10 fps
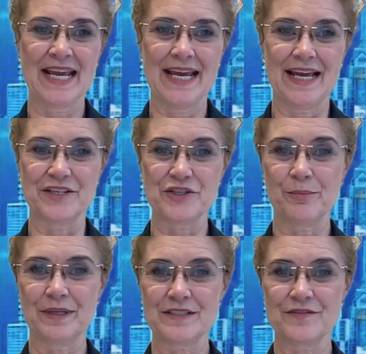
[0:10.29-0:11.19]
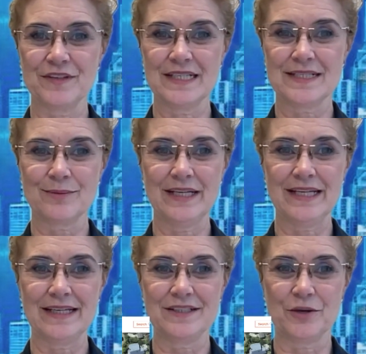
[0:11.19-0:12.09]
Our topics for this week:
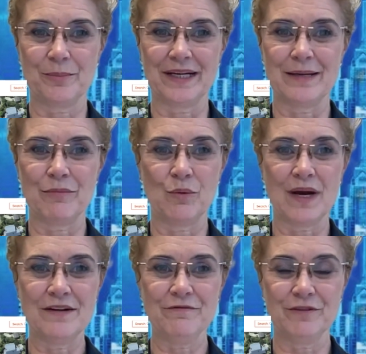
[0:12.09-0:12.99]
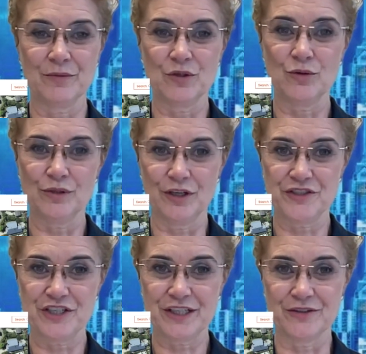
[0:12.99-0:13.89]
topic number one from
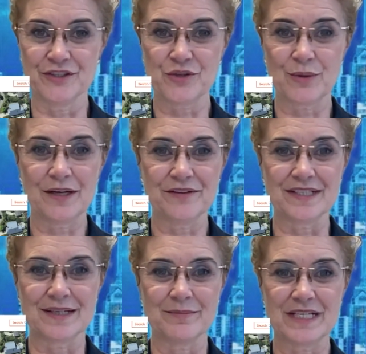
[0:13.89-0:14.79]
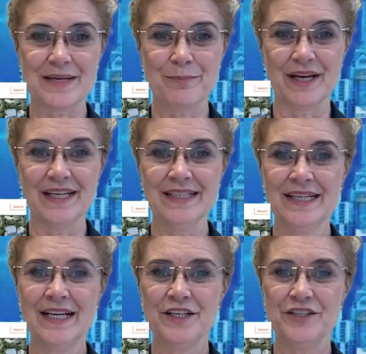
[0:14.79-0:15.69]
Corelogic on the 12th of September.
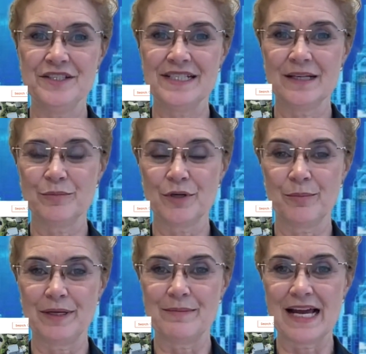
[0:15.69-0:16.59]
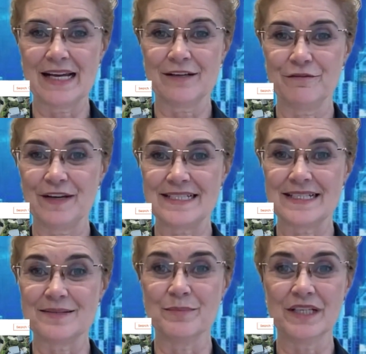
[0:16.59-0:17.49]
New Zealand property market
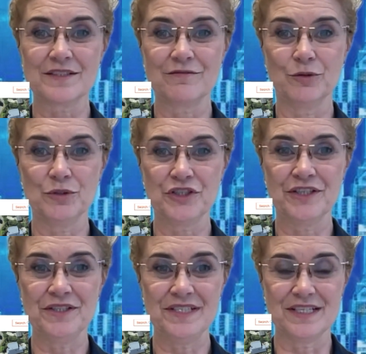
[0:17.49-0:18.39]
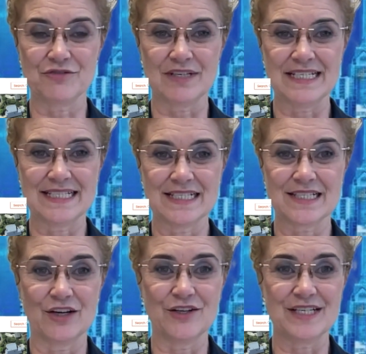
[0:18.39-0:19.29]
faces mixed fortunes as recent
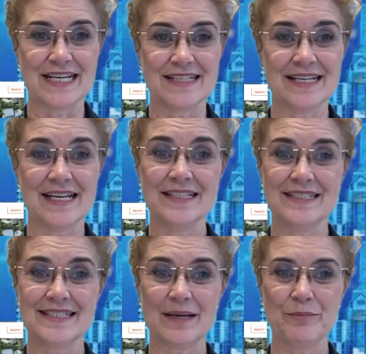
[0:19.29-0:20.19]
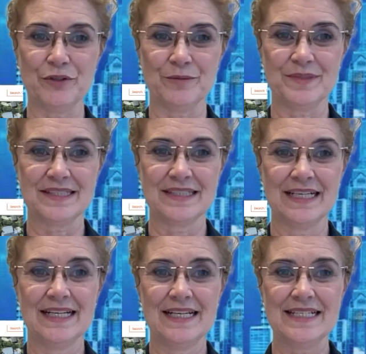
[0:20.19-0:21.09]
slowdown hits suburbs.
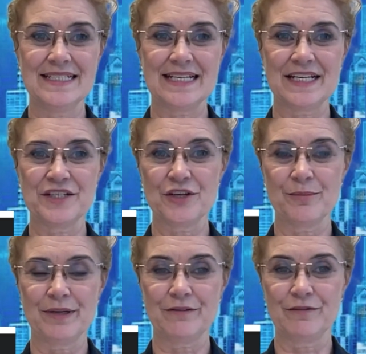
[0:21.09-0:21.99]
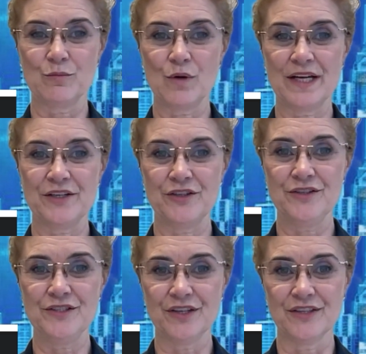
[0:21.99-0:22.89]
Second topic from One
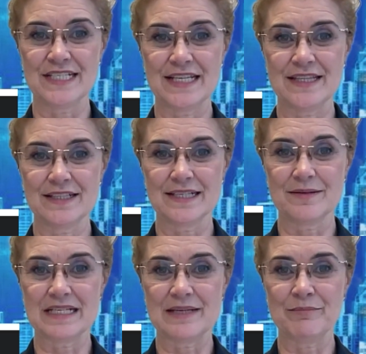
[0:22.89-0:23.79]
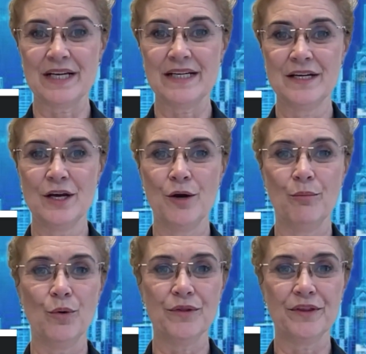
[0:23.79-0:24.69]
News on the 10th of September.
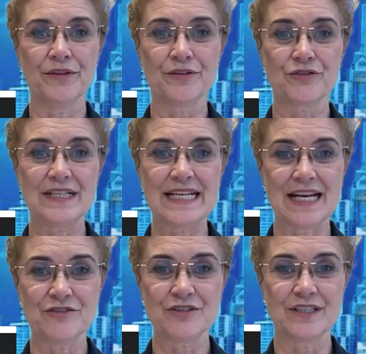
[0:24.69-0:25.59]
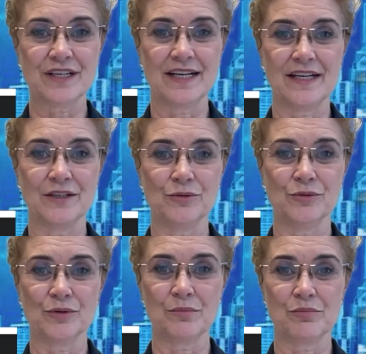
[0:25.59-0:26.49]
More than 300 Kāinga
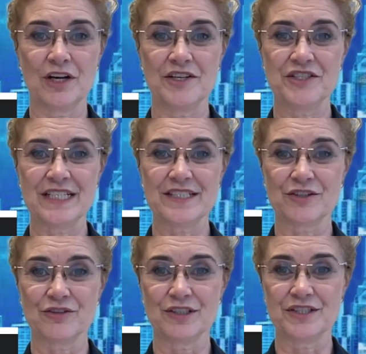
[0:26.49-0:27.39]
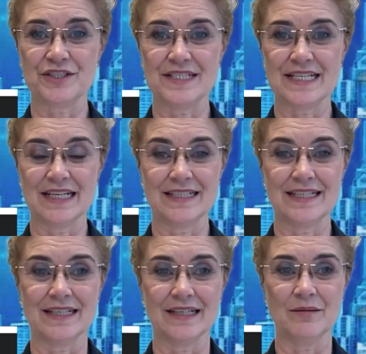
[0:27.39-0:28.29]
Ora projects across New Zealand
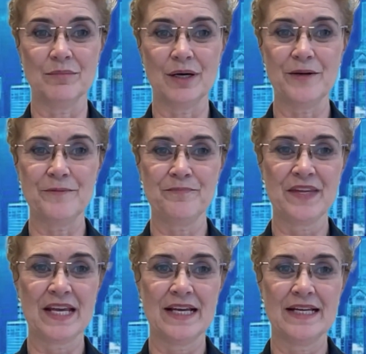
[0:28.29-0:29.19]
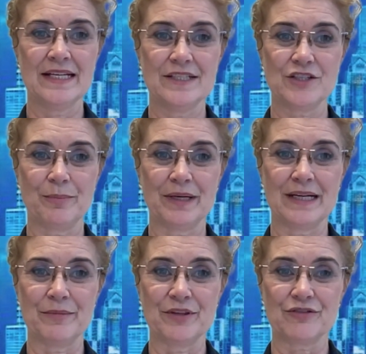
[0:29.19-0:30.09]
in limbo. Topic
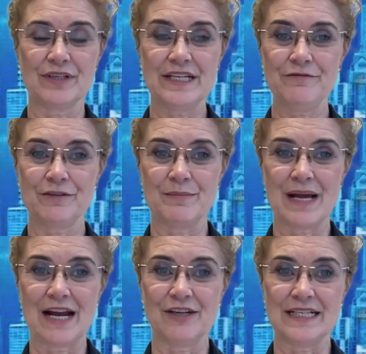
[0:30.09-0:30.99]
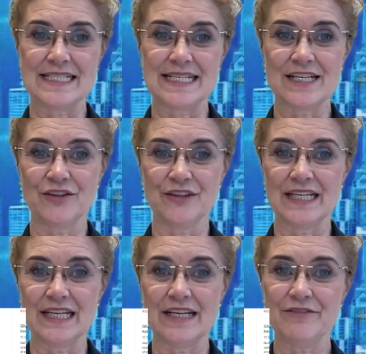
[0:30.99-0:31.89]
number three from RNZ on
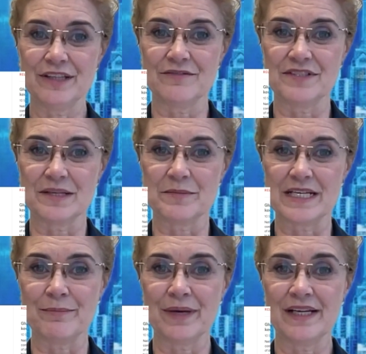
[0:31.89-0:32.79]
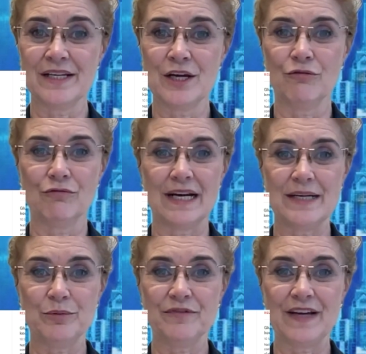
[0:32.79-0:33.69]
the 11th of September.
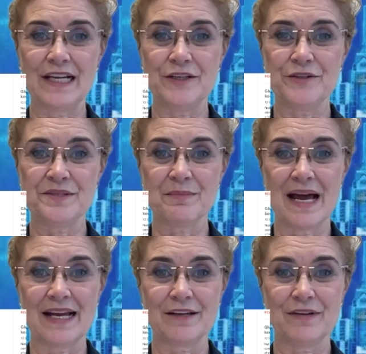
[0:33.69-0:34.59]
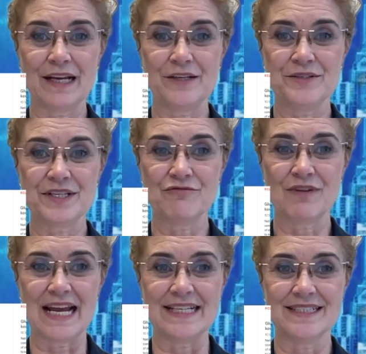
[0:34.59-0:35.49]
Rateable values, market values, and
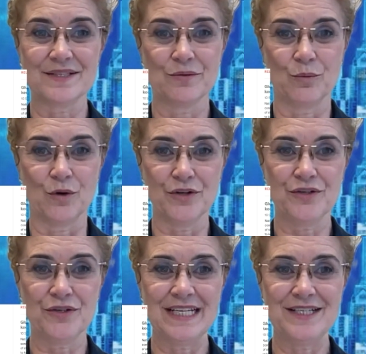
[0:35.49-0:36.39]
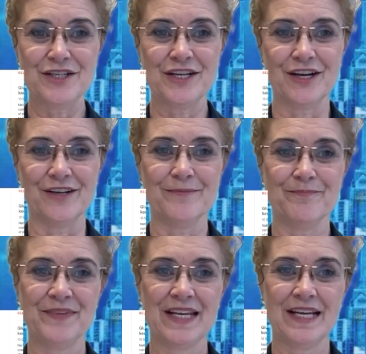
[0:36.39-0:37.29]
rates. What you need to know.
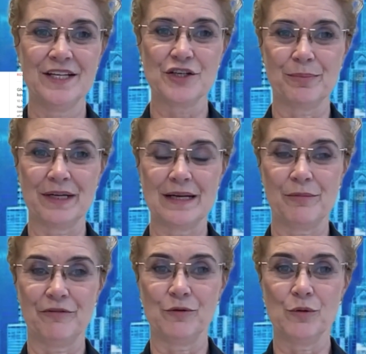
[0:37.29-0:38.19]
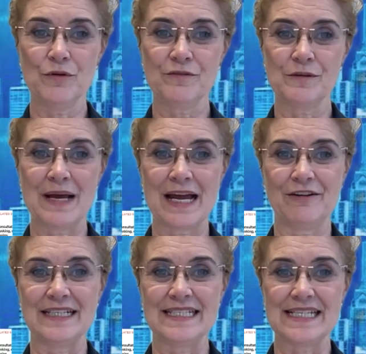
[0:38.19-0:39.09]
Topic number four from
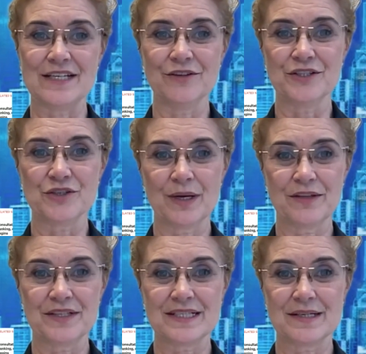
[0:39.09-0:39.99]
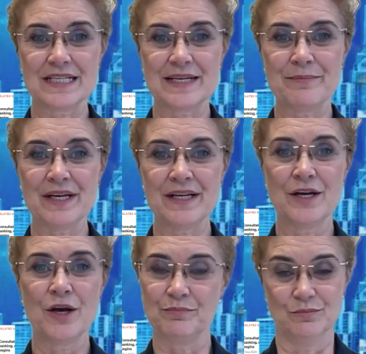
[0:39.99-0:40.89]
RNZ on the 12th of September.
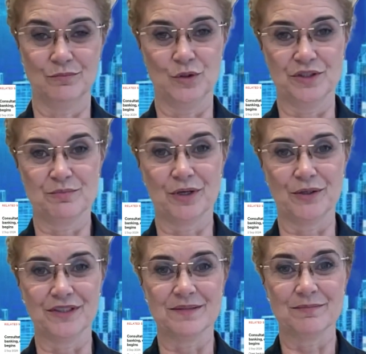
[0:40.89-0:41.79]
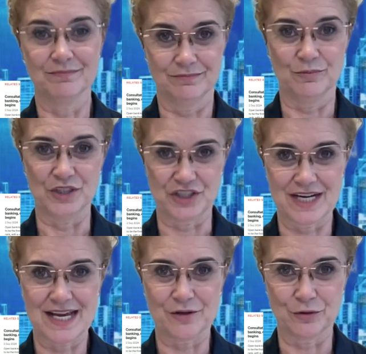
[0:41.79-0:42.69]
Mortgage brokers, which are
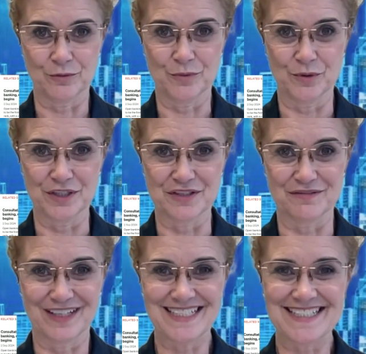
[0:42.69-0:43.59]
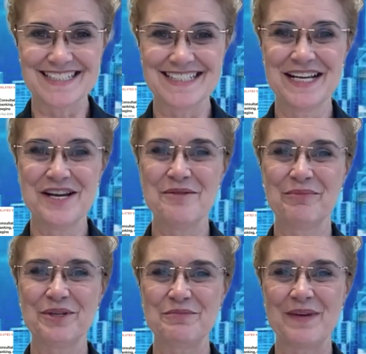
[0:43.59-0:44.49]
now called mortgage advisors,
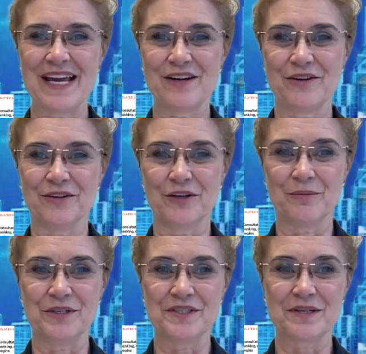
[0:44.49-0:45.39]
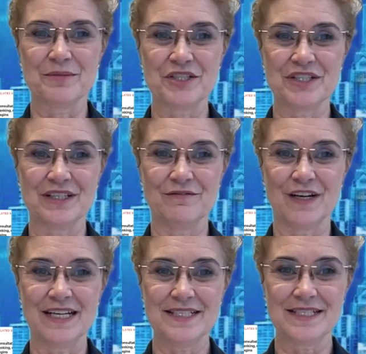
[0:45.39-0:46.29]
push back on Commerce Commission
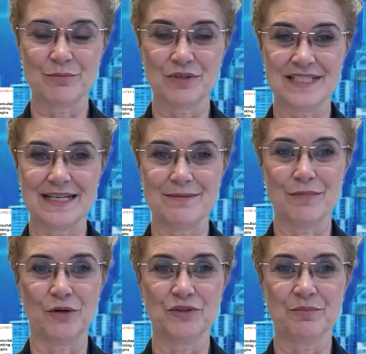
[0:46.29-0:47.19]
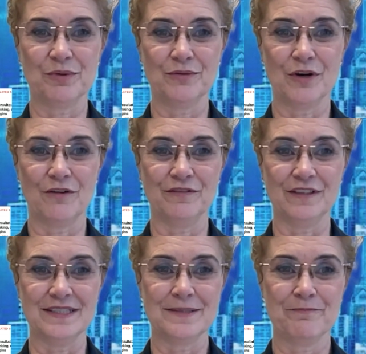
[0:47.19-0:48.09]
advice to present multiple
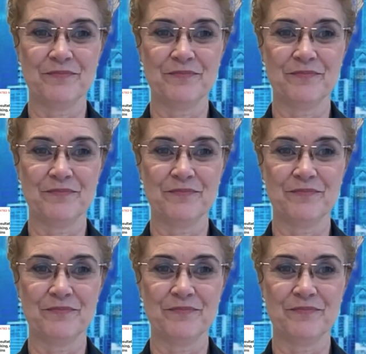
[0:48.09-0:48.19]
offers.